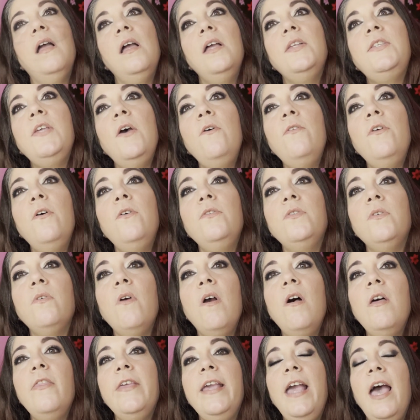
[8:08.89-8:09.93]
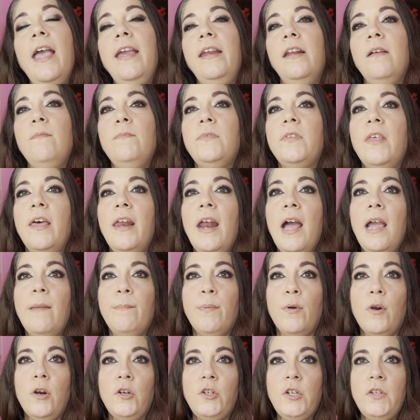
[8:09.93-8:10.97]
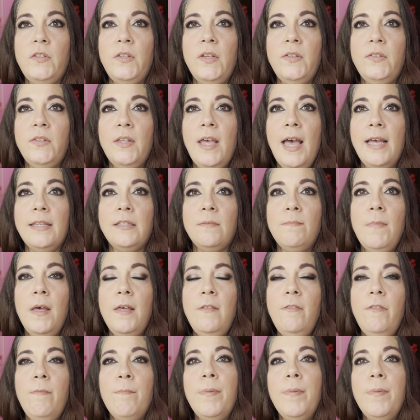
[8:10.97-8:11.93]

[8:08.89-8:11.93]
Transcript: So those are all the items that I purchased this last month,